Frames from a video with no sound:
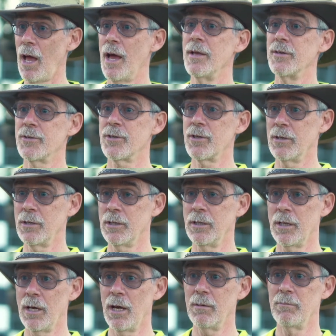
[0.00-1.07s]
as the
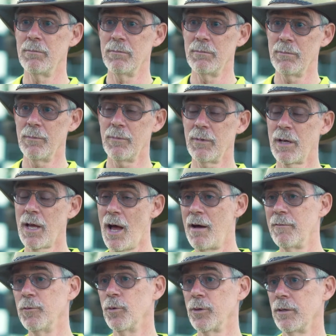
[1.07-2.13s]

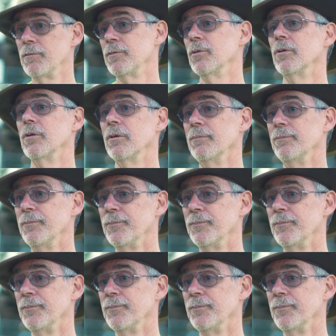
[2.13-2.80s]
Car 44.